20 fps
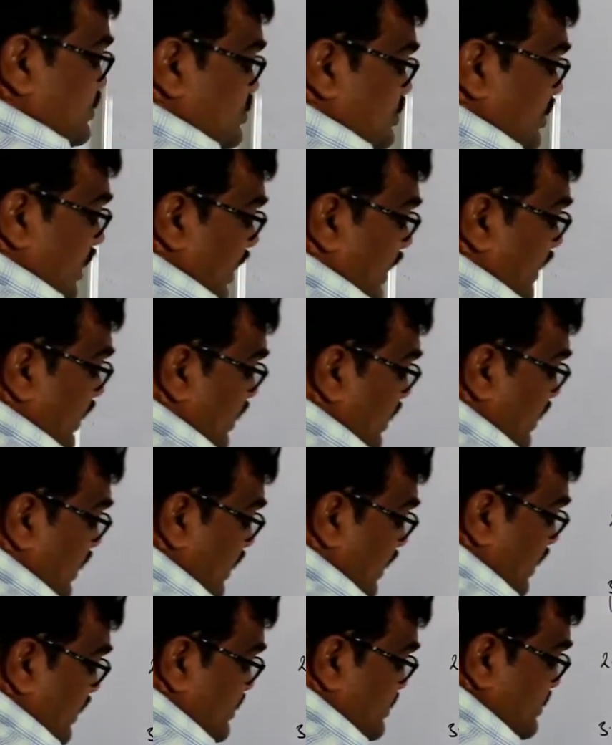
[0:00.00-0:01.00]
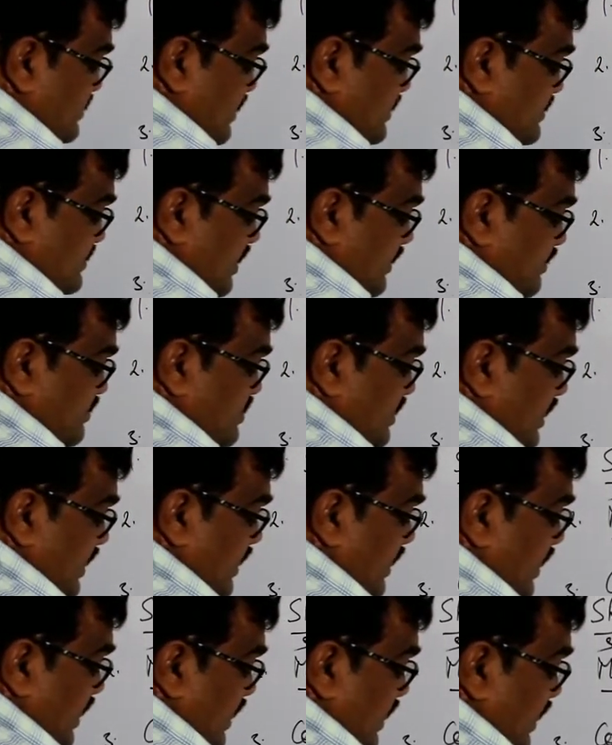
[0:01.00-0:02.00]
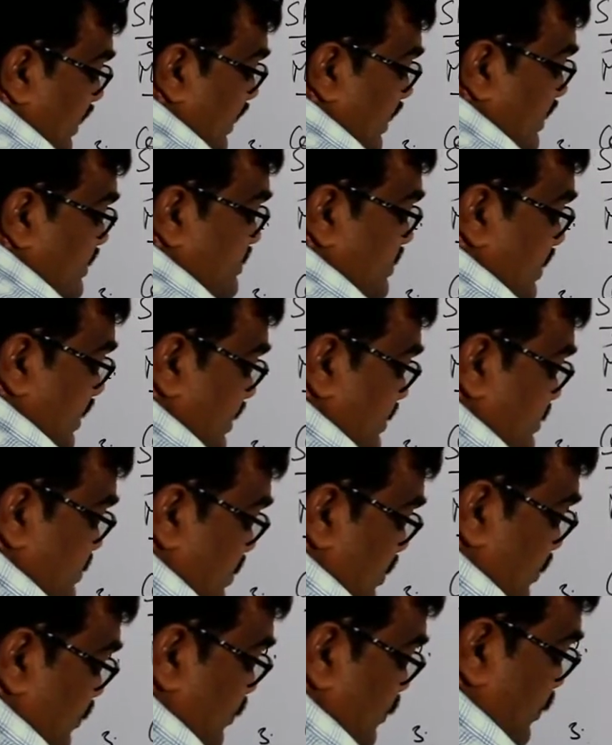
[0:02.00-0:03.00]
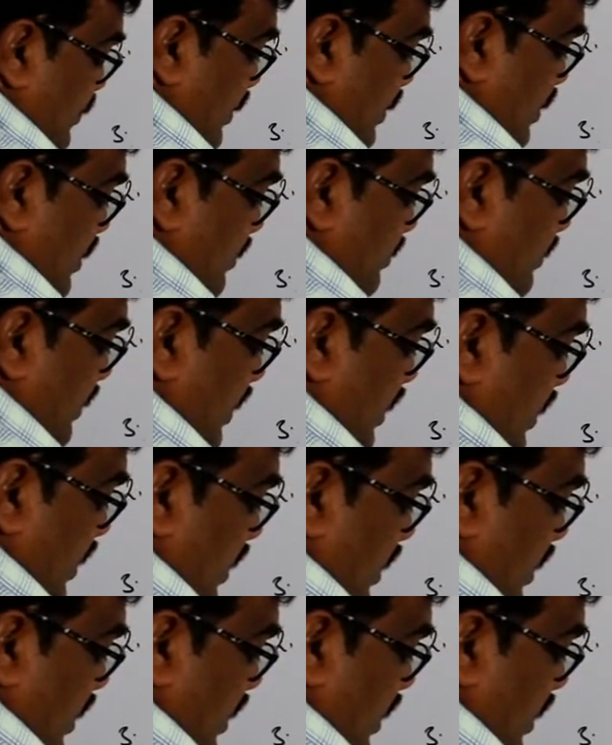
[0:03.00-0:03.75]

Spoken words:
child is the subject, is the verb,